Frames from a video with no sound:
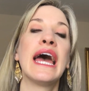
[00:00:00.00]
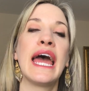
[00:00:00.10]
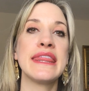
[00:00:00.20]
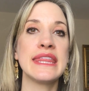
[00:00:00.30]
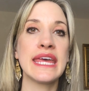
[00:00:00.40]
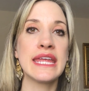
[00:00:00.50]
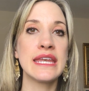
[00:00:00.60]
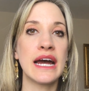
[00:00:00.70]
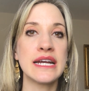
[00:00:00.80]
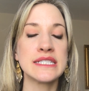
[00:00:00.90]
And
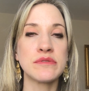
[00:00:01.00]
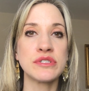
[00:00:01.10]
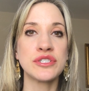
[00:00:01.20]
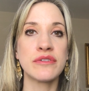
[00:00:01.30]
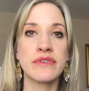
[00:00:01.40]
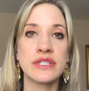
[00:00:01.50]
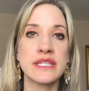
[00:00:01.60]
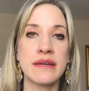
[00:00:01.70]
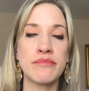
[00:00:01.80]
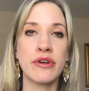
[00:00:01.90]
then I switched over to
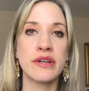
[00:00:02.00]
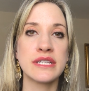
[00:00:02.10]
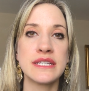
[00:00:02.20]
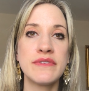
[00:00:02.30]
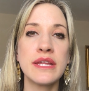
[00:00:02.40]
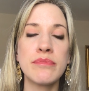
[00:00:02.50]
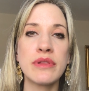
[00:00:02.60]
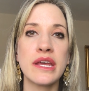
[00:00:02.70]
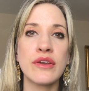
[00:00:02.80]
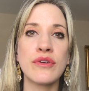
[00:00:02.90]
the productivity
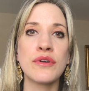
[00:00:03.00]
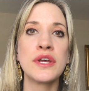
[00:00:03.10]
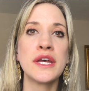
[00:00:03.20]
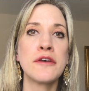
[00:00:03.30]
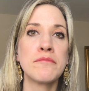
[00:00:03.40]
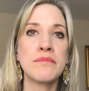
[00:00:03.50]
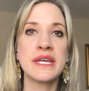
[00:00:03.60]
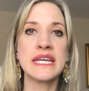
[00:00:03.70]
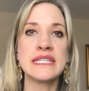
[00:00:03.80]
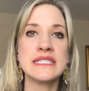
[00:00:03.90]
planner
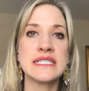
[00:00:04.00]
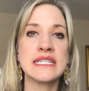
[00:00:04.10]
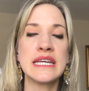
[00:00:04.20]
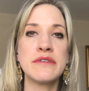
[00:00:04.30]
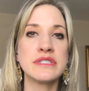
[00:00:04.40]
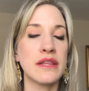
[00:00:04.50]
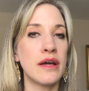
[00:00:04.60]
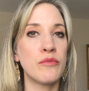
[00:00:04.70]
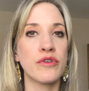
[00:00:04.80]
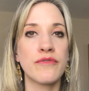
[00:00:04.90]
because it was a
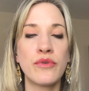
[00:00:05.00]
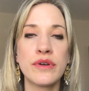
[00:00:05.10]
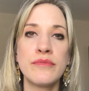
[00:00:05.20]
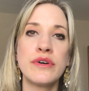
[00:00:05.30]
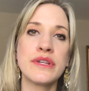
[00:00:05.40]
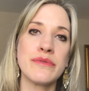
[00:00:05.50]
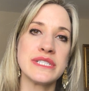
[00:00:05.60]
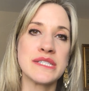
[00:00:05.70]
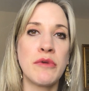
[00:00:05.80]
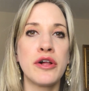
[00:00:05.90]
lot more affordable and it
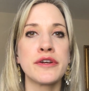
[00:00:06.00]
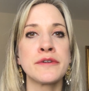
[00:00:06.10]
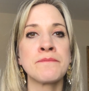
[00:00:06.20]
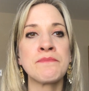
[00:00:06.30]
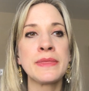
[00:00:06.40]
was smaller.